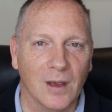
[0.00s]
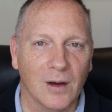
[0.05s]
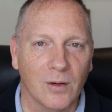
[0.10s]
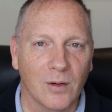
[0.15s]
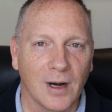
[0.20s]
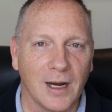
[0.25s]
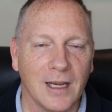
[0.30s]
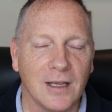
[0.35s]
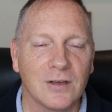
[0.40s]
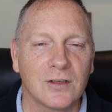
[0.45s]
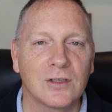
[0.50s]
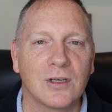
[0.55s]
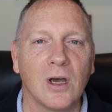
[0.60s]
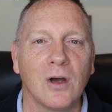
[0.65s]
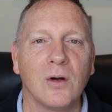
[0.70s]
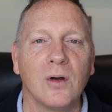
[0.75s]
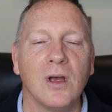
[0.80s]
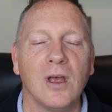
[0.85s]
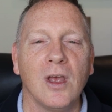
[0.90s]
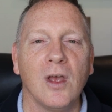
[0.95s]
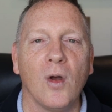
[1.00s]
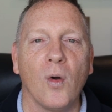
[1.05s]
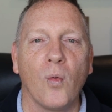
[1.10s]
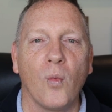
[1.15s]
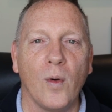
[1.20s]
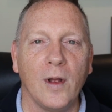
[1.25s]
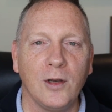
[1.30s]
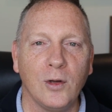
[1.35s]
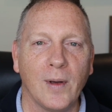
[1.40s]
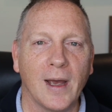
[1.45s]
All right. So
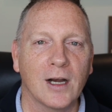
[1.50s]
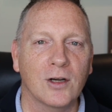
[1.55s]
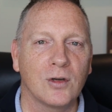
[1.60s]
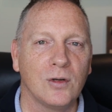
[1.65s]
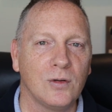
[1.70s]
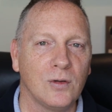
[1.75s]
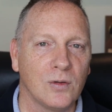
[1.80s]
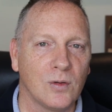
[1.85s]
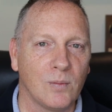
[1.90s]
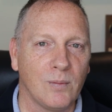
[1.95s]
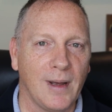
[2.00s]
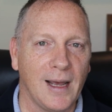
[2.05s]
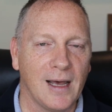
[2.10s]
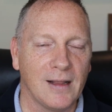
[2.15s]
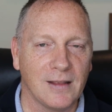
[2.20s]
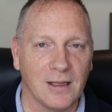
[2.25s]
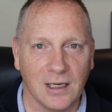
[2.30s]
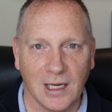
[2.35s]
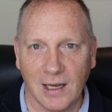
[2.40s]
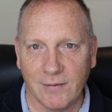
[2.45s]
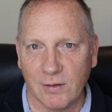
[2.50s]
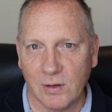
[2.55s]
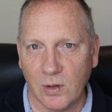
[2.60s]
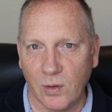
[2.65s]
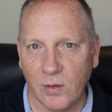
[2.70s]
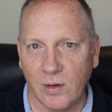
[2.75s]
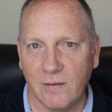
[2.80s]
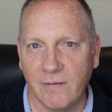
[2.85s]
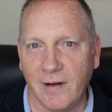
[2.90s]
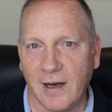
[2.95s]
when you actually do the math and you have a
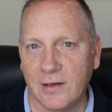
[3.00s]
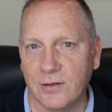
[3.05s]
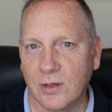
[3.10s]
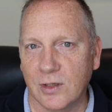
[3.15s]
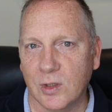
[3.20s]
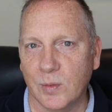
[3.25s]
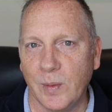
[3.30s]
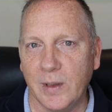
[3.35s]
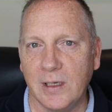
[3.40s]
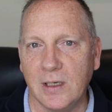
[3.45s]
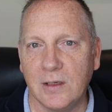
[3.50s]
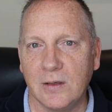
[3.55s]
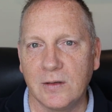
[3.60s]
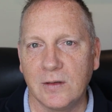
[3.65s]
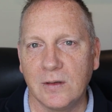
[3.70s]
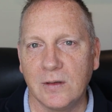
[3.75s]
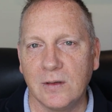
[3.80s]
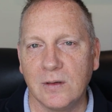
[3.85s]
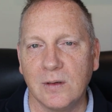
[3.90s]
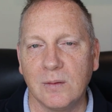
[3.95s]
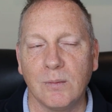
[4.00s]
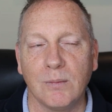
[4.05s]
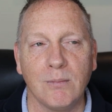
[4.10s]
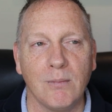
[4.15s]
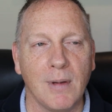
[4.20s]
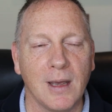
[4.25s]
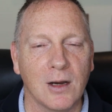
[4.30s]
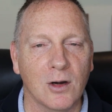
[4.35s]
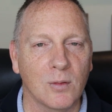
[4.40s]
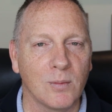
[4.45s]
loan advisor explaining it to you, it
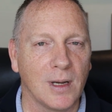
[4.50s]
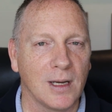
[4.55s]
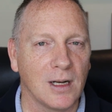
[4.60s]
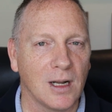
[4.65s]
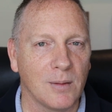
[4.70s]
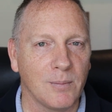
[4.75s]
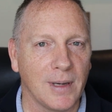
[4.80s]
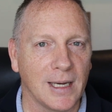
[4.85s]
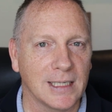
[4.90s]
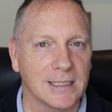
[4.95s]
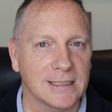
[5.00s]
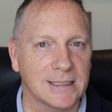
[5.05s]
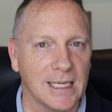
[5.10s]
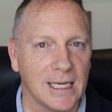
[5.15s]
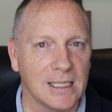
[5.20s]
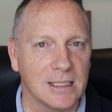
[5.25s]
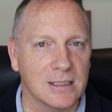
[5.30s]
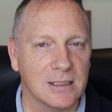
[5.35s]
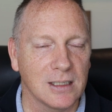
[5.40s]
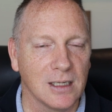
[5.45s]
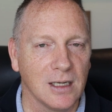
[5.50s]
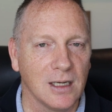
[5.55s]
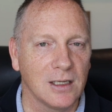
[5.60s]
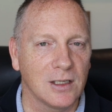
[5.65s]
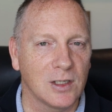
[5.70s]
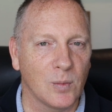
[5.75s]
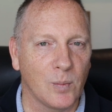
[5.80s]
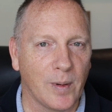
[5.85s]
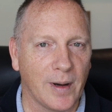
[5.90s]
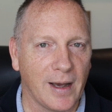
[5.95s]
may or may not make sense
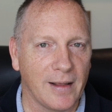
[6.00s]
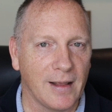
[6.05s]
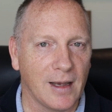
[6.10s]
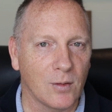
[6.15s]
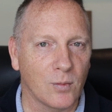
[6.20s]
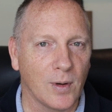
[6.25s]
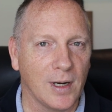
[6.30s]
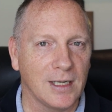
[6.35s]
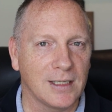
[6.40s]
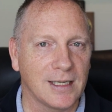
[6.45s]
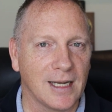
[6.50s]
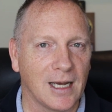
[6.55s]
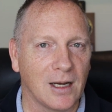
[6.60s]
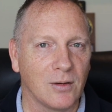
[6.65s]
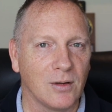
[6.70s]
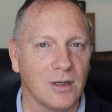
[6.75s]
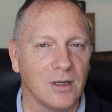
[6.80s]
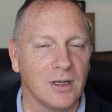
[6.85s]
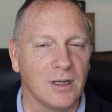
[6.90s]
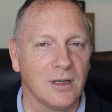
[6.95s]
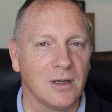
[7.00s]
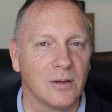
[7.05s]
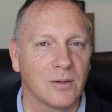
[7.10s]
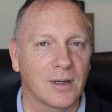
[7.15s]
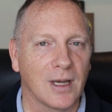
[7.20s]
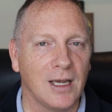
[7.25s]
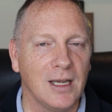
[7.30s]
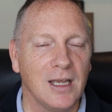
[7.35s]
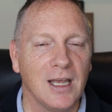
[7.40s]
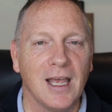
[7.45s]
to buy that rate down.
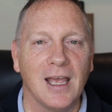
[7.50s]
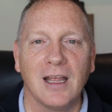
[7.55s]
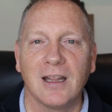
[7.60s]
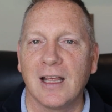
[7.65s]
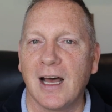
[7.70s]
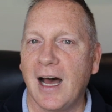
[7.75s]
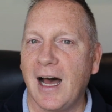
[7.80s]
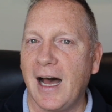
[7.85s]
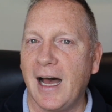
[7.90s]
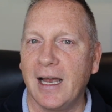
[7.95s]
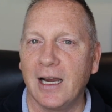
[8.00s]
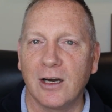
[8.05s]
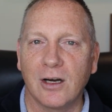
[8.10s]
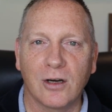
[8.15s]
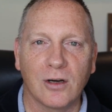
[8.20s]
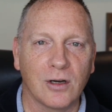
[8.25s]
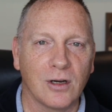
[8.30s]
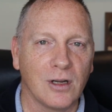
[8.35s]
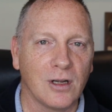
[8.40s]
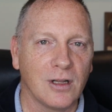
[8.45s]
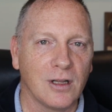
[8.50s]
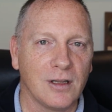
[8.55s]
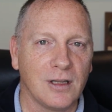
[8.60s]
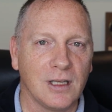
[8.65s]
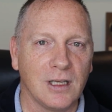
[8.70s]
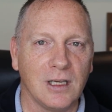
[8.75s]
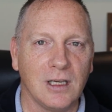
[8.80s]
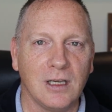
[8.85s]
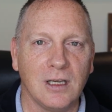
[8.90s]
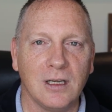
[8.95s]
Okay. The higher
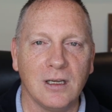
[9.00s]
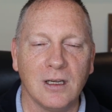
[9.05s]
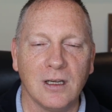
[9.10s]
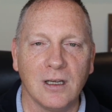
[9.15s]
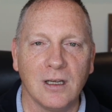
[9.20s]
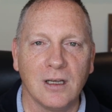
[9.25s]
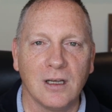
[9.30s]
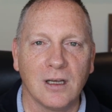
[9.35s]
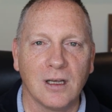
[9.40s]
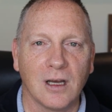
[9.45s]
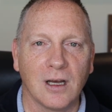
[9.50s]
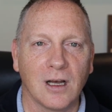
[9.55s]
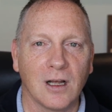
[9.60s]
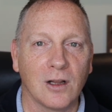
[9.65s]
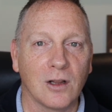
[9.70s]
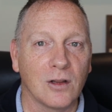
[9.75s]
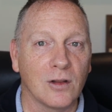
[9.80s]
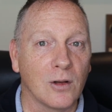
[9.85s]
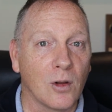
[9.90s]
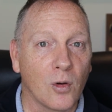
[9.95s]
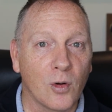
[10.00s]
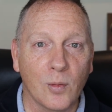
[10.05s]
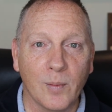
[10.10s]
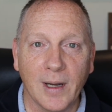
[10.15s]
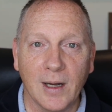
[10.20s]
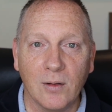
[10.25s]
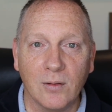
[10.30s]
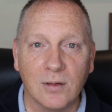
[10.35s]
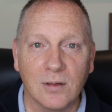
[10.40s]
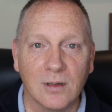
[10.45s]
the loan
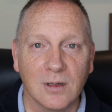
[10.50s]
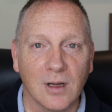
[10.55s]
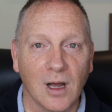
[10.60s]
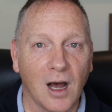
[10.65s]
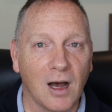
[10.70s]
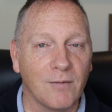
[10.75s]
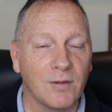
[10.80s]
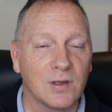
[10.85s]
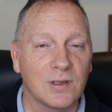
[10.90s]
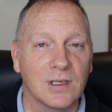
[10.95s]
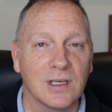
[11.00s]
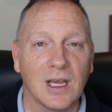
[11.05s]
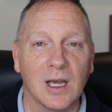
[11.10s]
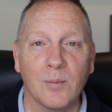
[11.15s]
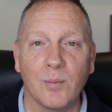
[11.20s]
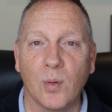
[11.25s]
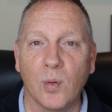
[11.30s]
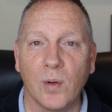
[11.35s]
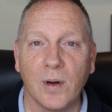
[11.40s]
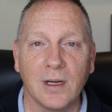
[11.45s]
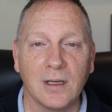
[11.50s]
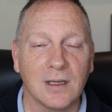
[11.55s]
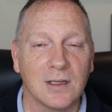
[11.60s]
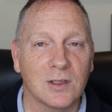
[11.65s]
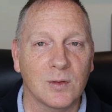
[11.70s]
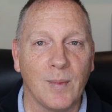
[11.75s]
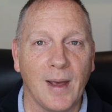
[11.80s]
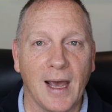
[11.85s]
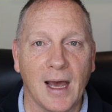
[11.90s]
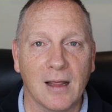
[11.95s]
amount, obviously a point,
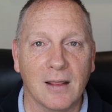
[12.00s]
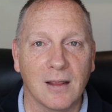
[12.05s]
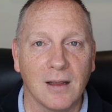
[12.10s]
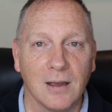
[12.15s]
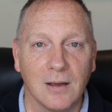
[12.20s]
it's math.